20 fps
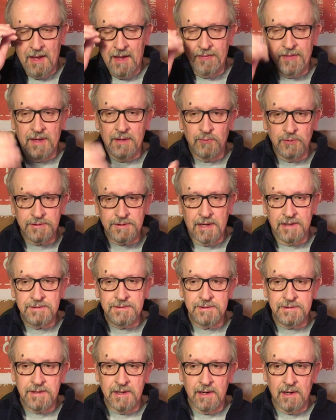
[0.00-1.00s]
I think it was
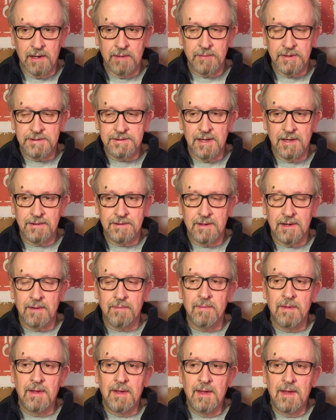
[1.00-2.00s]
Austin City Limits that
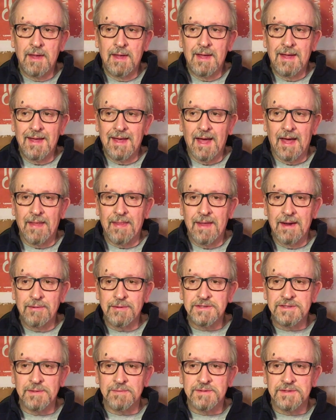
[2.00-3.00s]
time. And there
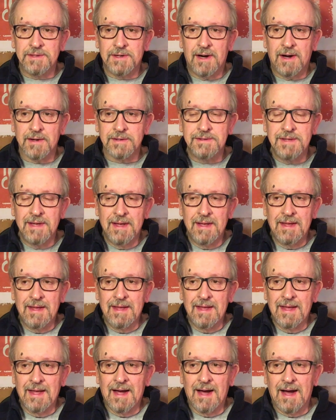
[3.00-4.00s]
were some songs.
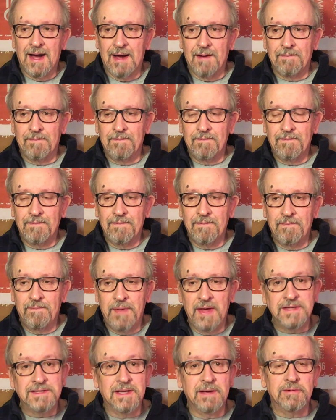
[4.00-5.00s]

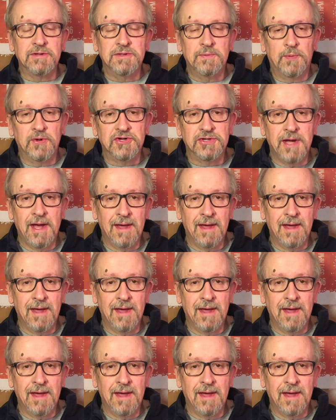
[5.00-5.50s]
Basically, it was a Butch